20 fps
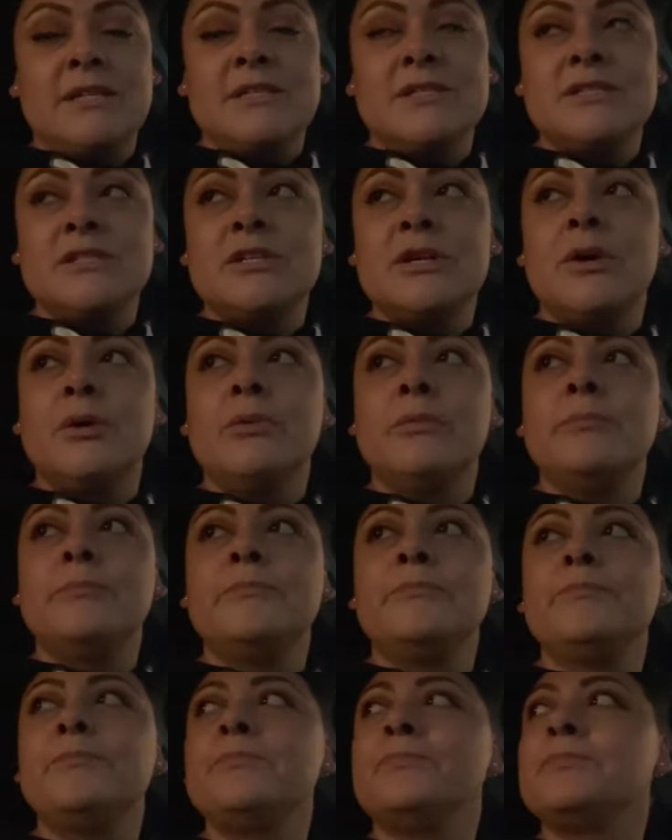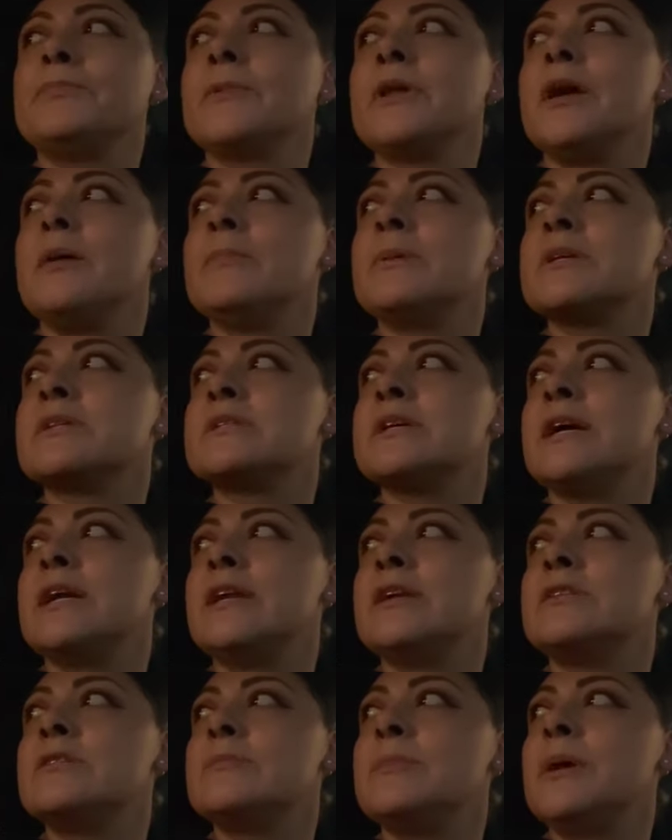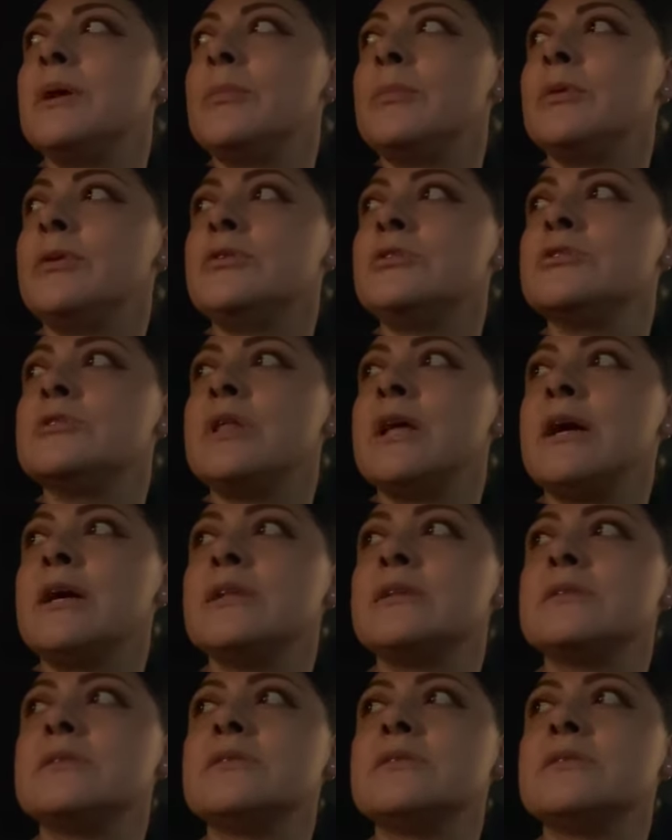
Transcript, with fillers: So I'm excited to be able to do that.